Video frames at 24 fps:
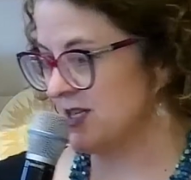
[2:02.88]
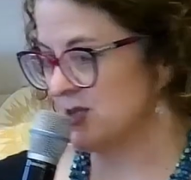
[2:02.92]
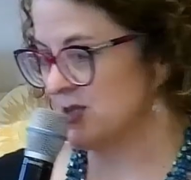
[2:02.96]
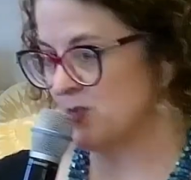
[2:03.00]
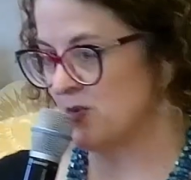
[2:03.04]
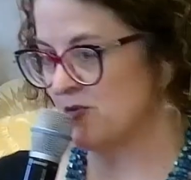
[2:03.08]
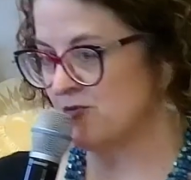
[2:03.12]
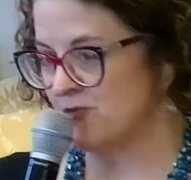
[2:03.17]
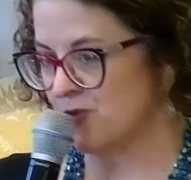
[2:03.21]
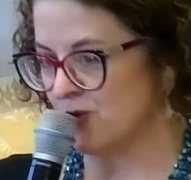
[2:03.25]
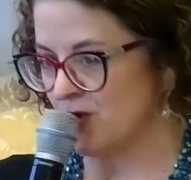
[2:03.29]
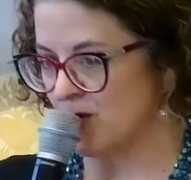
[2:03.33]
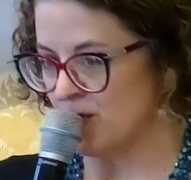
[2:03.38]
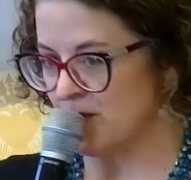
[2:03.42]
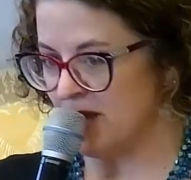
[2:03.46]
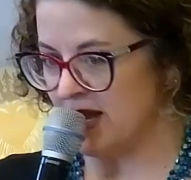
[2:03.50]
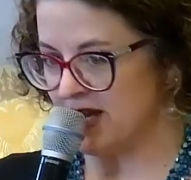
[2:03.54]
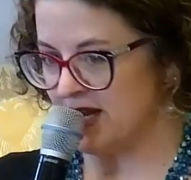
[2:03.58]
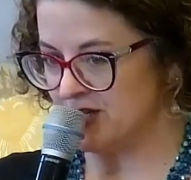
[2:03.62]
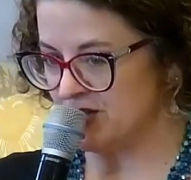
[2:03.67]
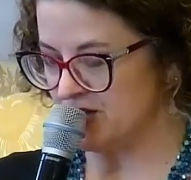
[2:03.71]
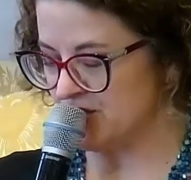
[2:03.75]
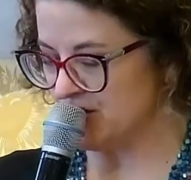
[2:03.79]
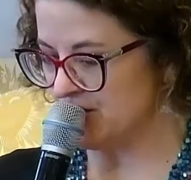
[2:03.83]
store.
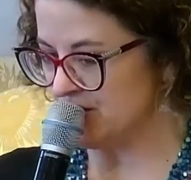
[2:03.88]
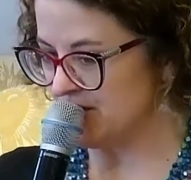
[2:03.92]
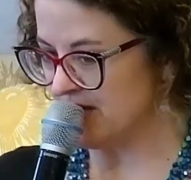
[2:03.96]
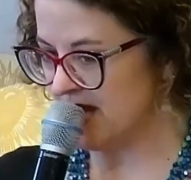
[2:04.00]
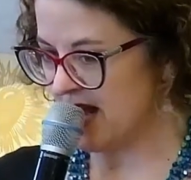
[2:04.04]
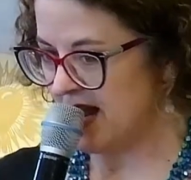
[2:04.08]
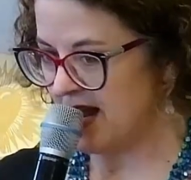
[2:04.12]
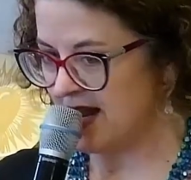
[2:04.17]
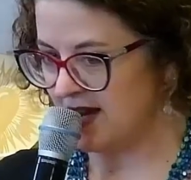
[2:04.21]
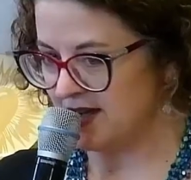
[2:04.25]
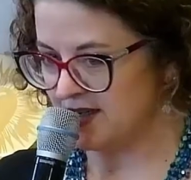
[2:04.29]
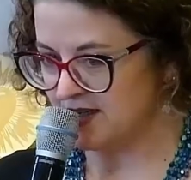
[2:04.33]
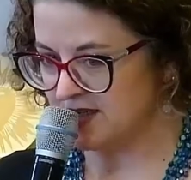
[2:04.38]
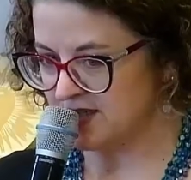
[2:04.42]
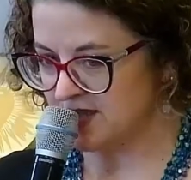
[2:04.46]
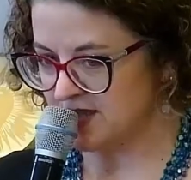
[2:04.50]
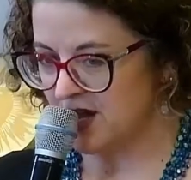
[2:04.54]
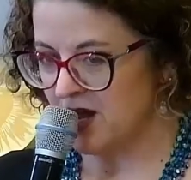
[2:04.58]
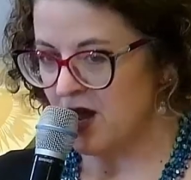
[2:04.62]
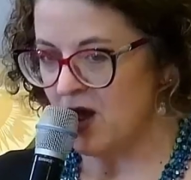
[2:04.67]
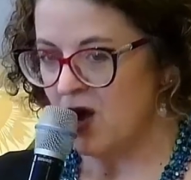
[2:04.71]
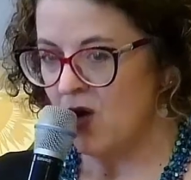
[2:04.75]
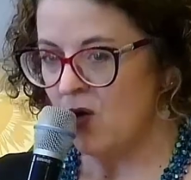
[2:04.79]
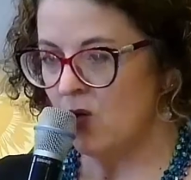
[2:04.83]

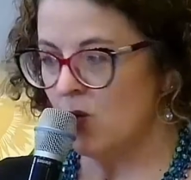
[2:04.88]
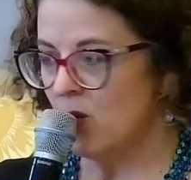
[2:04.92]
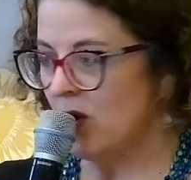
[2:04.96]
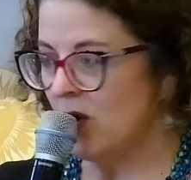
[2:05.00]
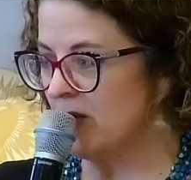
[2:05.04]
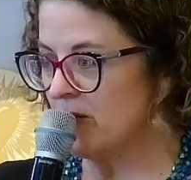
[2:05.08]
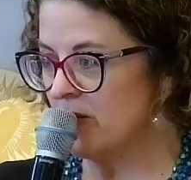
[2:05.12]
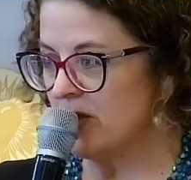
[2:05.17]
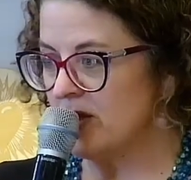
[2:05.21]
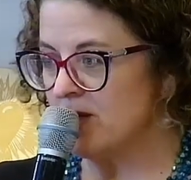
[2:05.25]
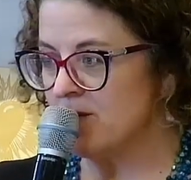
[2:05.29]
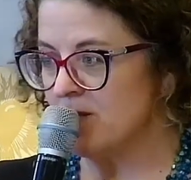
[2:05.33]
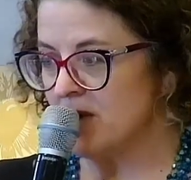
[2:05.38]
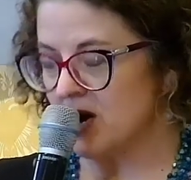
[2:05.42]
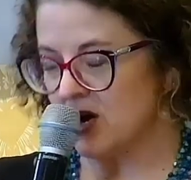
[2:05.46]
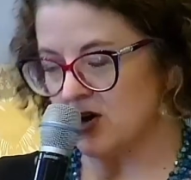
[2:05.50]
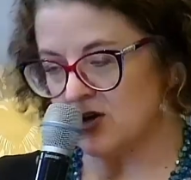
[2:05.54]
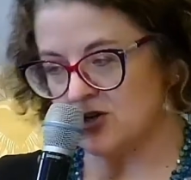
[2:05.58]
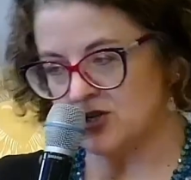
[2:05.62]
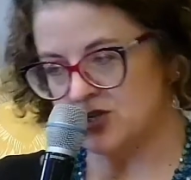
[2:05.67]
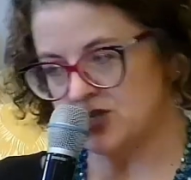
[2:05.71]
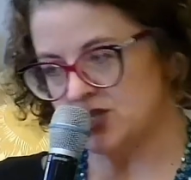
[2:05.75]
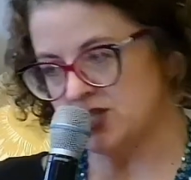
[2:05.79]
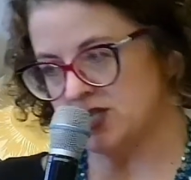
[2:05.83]
And we tried to
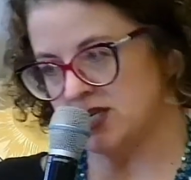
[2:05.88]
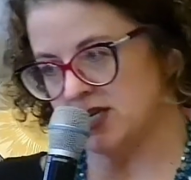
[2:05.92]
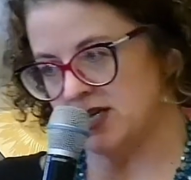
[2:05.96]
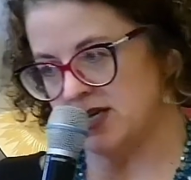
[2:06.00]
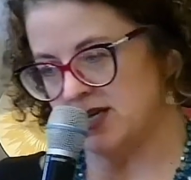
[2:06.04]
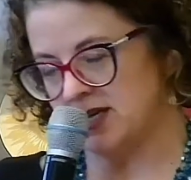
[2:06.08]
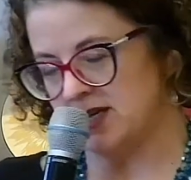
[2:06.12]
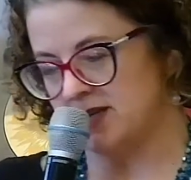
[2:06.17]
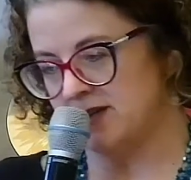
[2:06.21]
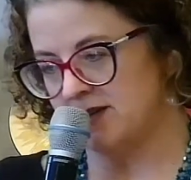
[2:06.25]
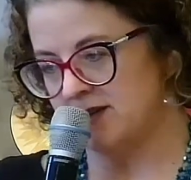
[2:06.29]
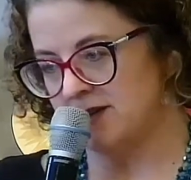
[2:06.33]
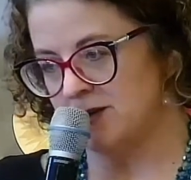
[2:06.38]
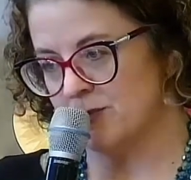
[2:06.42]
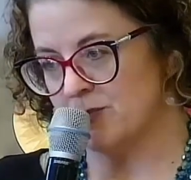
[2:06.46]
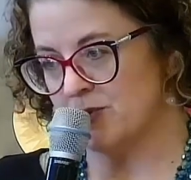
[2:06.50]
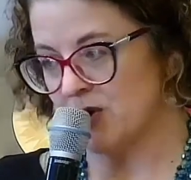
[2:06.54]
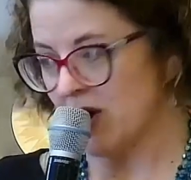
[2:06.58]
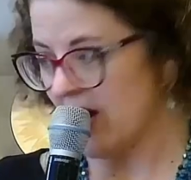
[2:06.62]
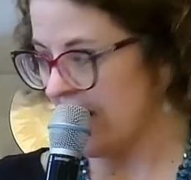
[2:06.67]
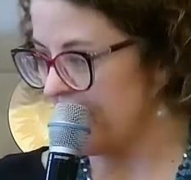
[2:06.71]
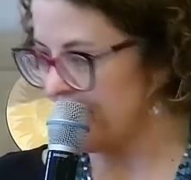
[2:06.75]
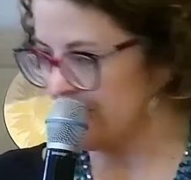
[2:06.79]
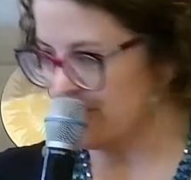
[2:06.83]
match the flow of
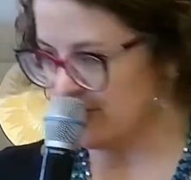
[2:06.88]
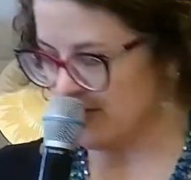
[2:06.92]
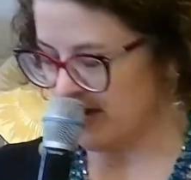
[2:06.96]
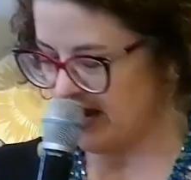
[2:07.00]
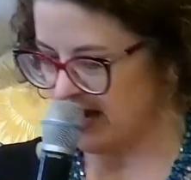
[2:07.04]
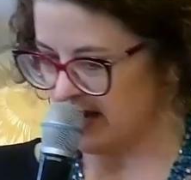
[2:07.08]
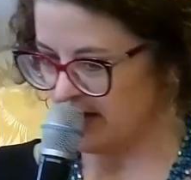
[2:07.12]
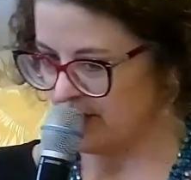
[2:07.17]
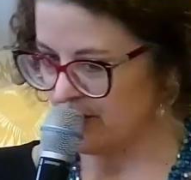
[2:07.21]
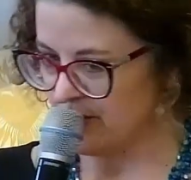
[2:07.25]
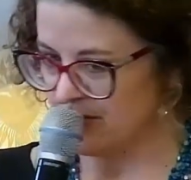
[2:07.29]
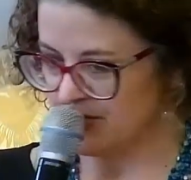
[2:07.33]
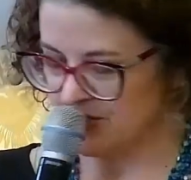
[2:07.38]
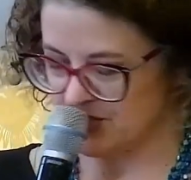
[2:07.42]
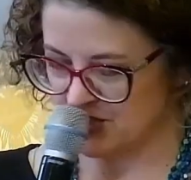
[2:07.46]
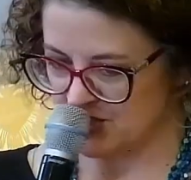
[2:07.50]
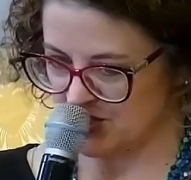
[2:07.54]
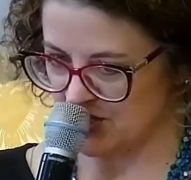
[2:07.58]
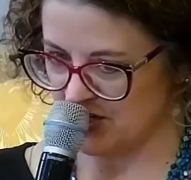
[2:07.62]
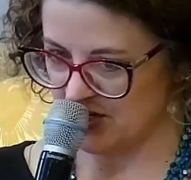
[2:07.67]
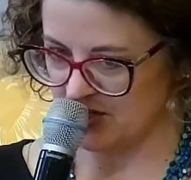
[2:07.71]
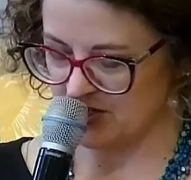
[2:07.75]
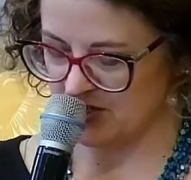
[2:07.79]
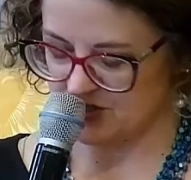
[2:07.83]
pink clothing
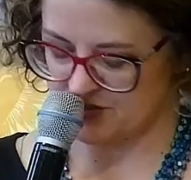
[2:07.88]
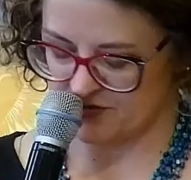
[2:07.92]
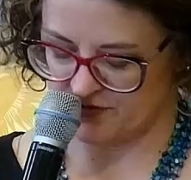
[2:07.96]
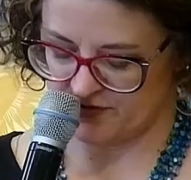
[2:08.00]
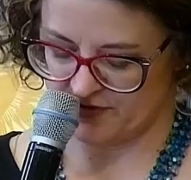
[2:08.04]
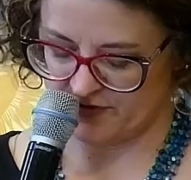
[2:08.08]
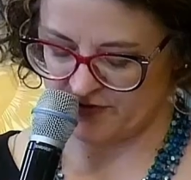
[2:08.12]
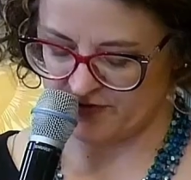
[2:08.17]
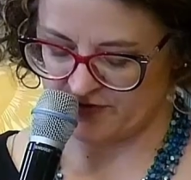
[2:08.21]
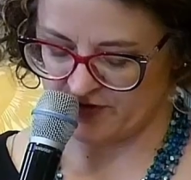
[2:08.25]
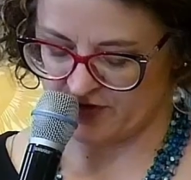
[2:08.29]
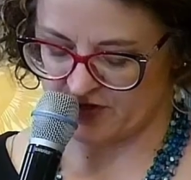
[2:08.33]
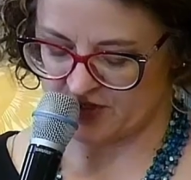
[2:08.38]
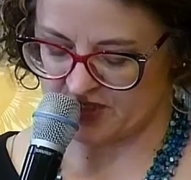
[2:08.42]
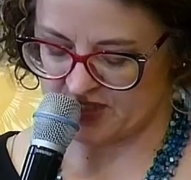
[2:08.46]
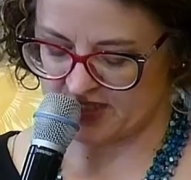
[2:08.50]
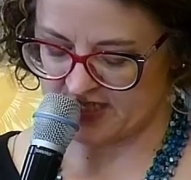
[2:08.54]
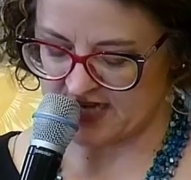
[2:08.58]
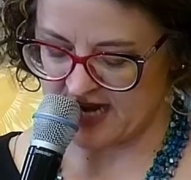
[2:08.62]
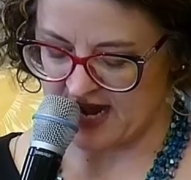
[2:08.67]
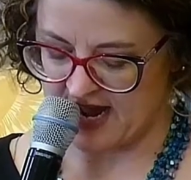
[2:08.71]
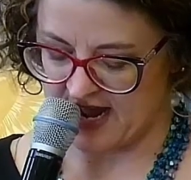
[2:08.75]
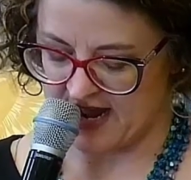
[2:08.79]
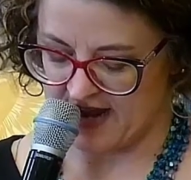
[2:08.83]
into her dresser
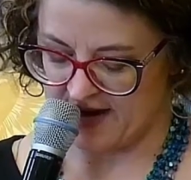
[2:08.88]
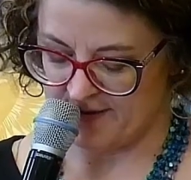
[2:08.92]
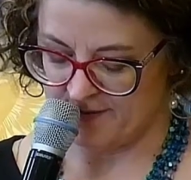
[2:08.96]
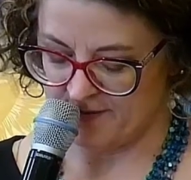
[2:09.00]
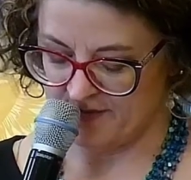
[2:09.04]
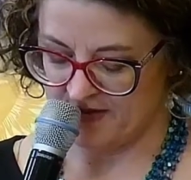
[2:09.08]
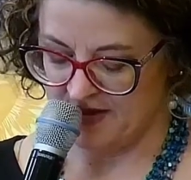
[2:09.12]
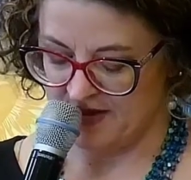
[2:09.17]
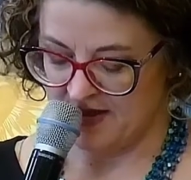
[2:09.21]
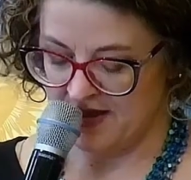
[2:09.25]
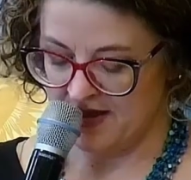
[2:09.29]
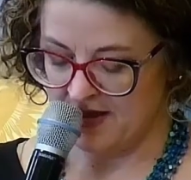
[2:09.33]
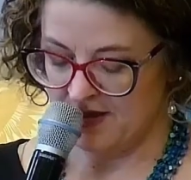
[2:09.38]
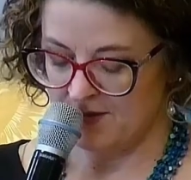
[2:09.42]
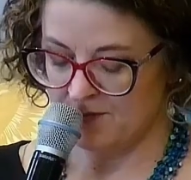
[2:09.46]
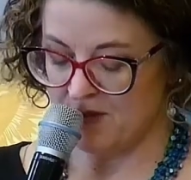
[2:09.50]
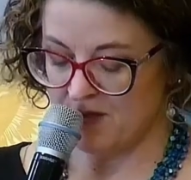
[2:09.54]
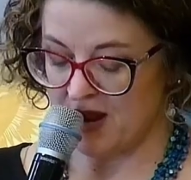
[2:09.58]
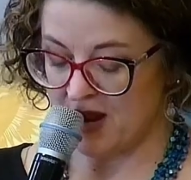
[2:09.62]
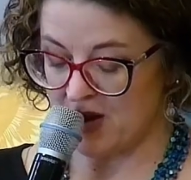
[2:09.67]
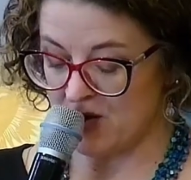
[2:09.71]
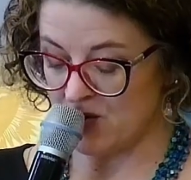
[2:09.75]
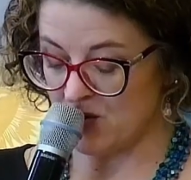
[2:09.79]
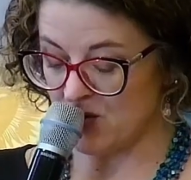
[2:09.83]
drawers with
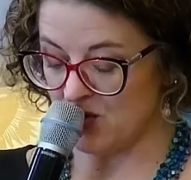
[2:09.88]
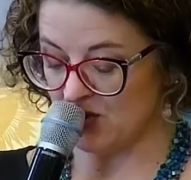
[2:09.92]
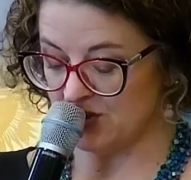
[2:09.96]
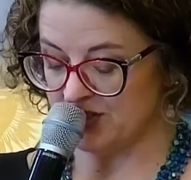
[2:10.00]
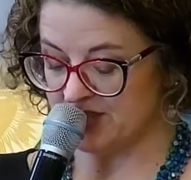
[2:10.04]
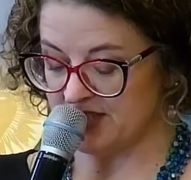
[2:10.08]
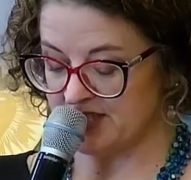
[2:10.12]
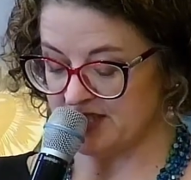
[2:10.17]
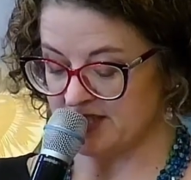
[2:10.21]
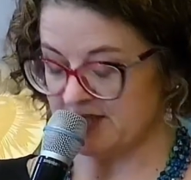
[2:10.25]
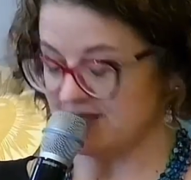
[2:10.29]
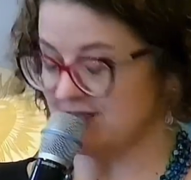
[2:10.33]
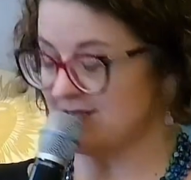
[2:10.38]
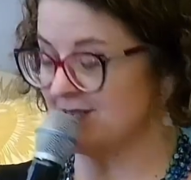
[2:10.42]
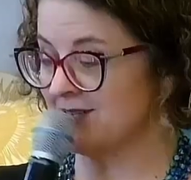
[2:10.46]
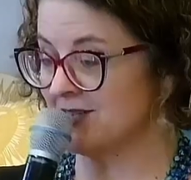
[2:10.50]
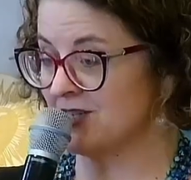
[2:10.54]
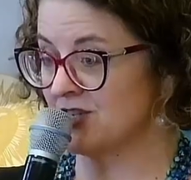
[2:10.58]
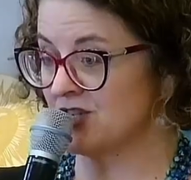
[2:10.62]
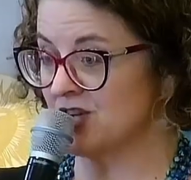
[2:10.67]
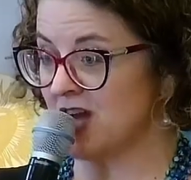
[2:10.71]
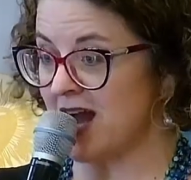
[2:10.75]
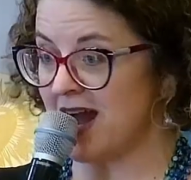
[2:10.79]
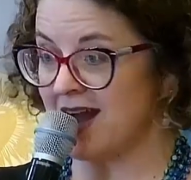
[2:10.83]
other colors,
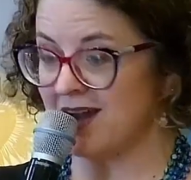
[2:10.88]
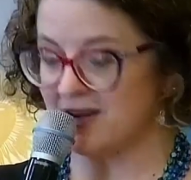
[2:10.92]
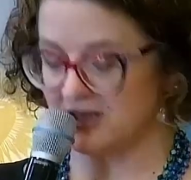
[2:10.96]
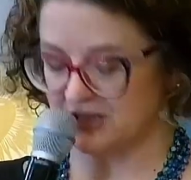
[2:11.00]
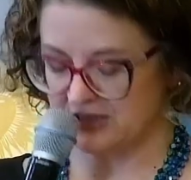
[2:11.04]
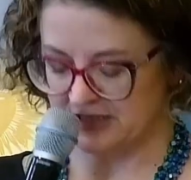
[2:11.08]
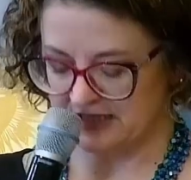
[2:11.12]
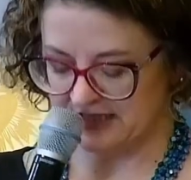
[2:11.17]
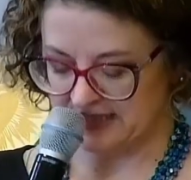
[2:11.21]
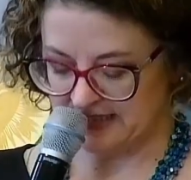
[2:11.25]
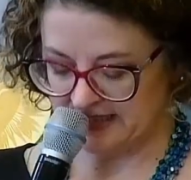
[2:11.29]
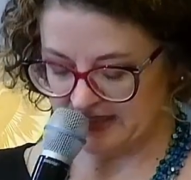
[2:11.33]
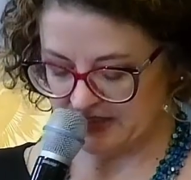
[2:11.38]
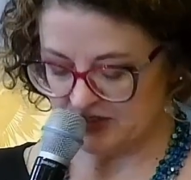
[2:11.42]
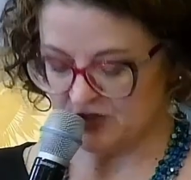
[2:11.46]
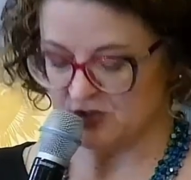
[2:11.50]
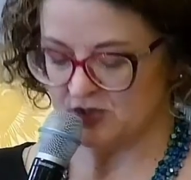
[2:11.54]
primary colors.